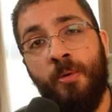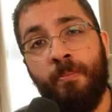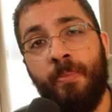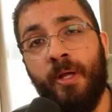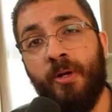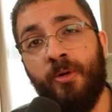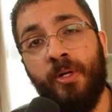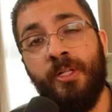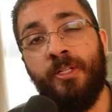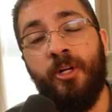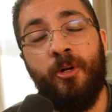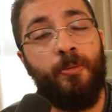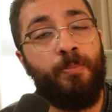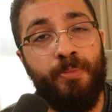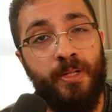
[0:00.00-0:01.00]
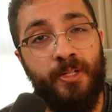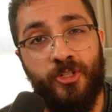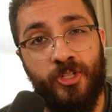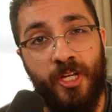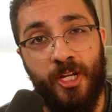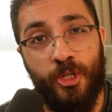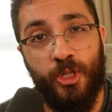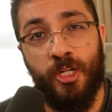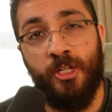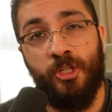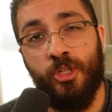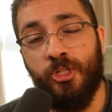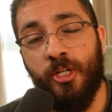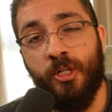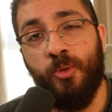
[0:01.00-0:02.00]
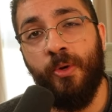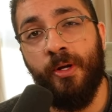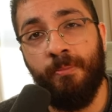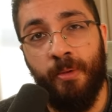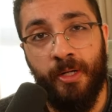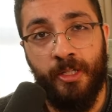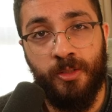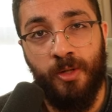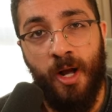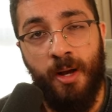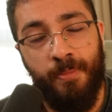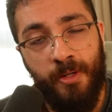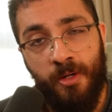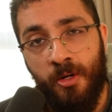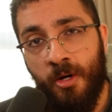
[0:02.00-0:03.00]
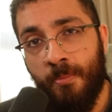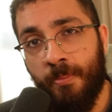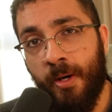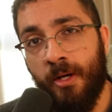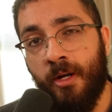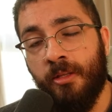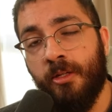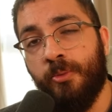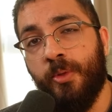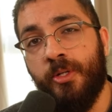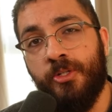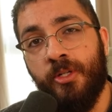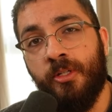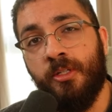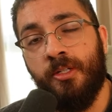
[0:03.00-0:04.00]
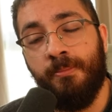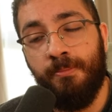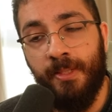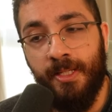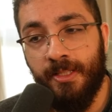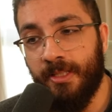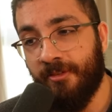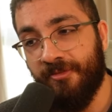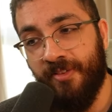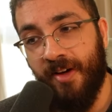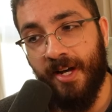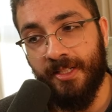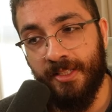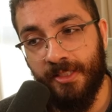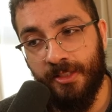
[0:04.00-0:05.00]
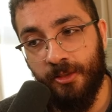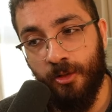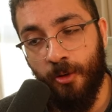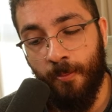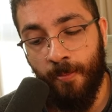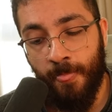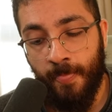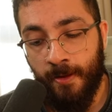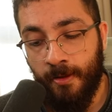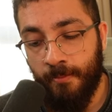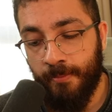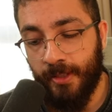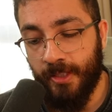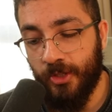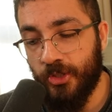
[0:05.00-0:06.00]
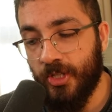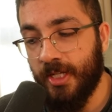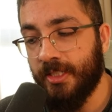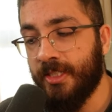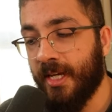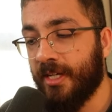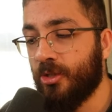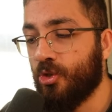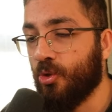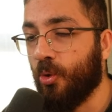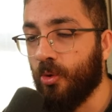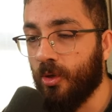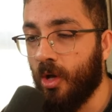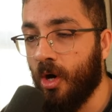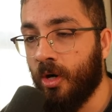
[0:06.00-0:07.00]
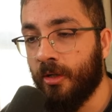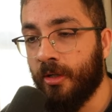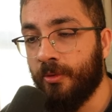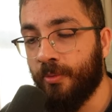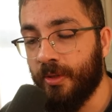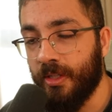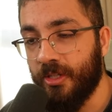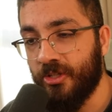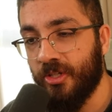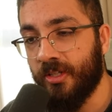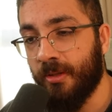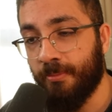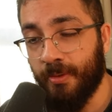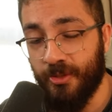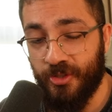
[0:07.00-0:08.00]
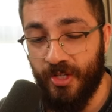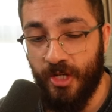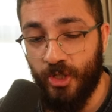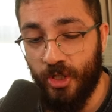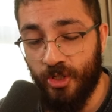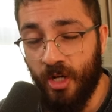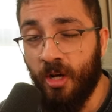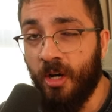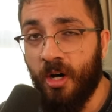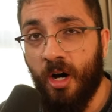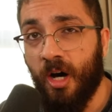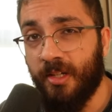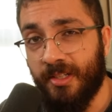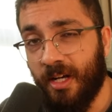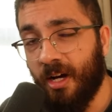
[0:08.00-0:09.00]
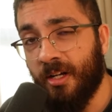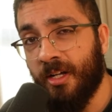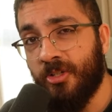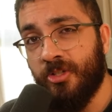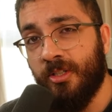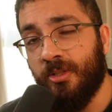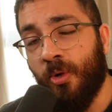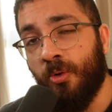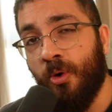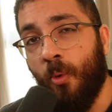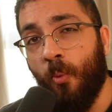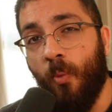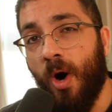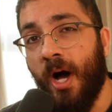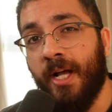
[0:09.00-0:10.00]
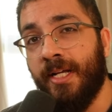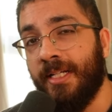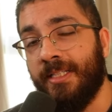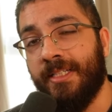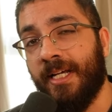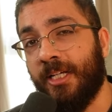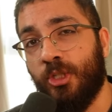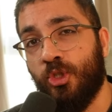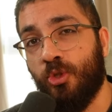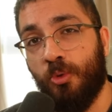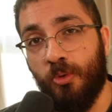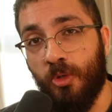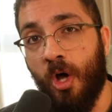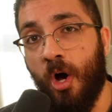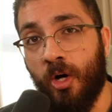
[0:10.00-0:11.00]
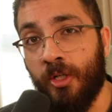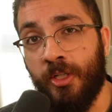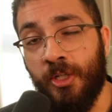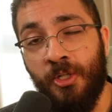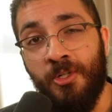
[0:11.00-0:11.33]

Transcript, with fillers: better in their PlayStation. Just a quick money grab. But another reason could be the fact that, you know, because they take so long in releasing the PlayStations. I honestly don't know why it takes so long.